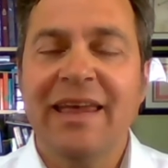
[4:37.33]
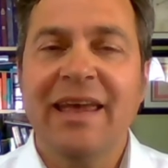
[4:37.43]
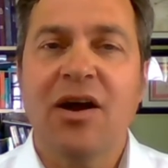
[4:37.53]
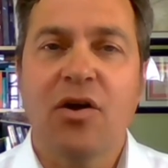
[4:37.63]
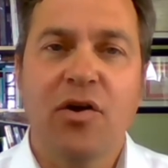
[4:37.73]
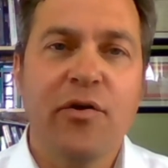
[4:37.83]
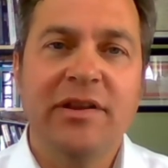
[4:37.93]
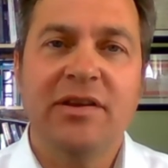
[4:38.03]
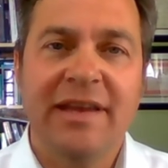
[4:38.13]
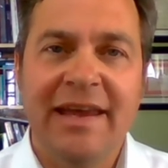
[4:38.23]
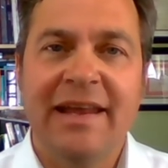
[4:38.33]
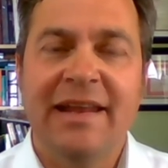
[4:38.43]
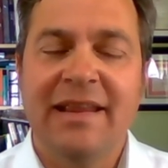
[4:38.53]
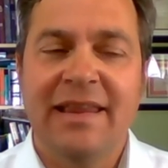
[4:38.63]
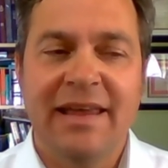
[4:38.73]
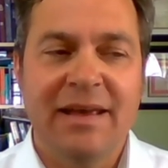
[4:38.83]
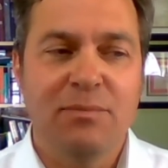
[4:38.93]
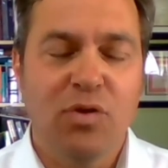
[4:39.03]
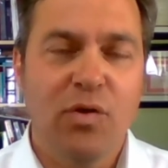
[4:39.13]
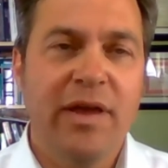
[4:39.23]
are going to need the
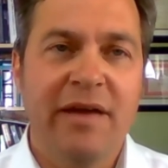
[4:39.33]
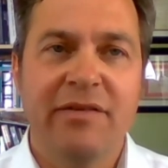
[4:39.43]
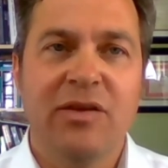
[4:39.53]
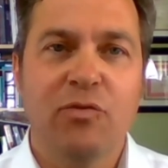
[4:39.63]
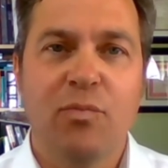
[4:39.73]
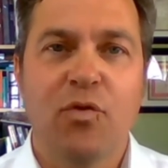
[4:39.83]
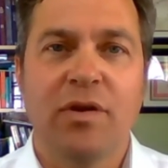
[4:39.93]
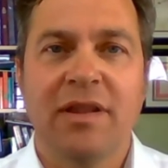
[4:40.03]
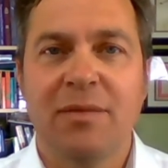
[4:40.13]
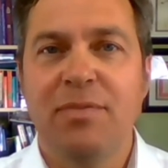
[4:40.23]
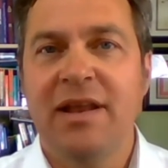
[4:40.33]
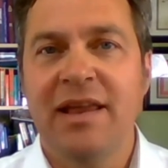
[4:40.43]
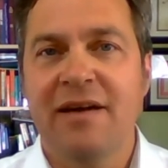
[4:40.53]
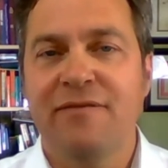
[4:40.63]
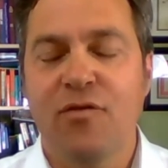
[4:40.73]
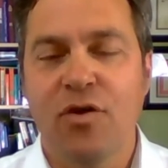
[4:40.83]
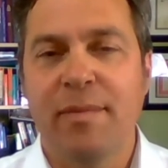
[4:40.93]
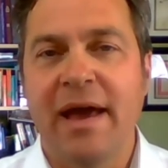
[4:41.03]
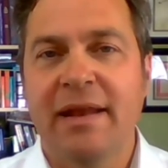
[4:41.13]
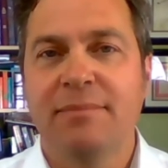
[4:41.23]
employee everything report in the PDF
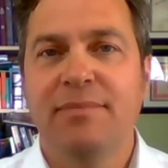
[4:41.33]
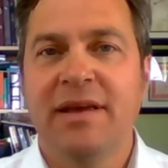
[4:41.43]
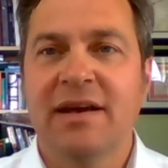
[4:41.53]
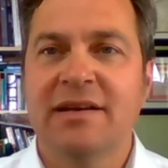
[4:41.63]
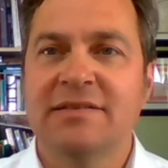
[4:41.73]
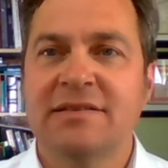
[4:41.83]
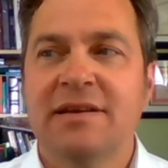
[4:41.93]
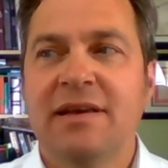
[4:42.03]
format, because